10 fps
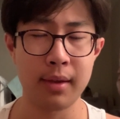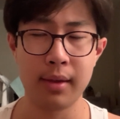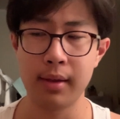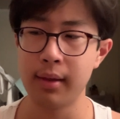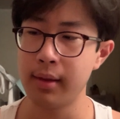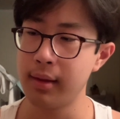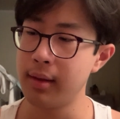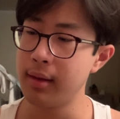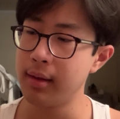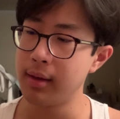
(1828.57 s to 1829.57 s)

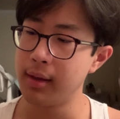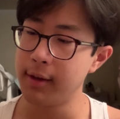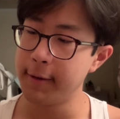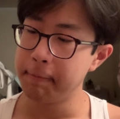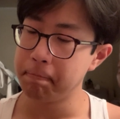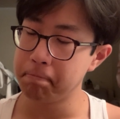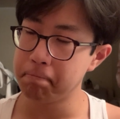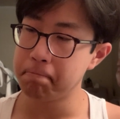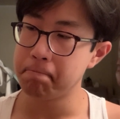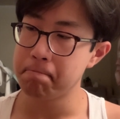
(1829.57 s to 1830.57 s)

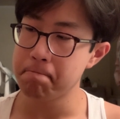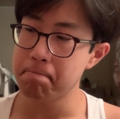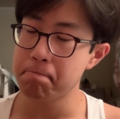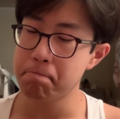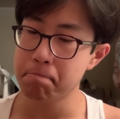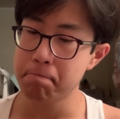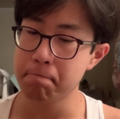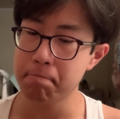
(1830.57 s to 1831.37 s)
(silence)